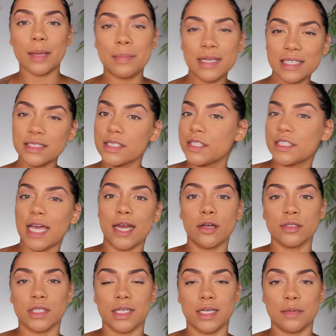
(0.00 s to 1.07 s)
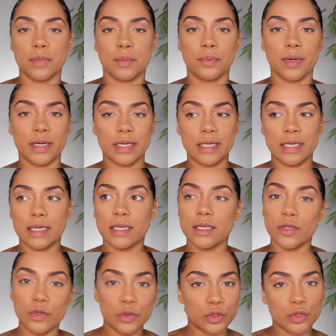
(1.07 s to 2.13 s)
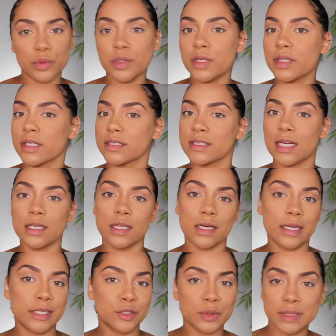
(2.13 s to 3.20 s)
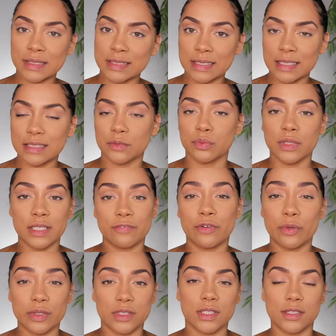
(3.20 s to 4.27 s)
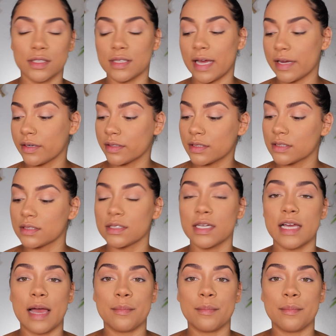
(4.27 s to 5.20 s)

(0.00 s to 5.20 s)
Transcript: Because the shadows are gonna be pretty neutral, there's not a lot of intricacy, it's really focused on the liner in this look.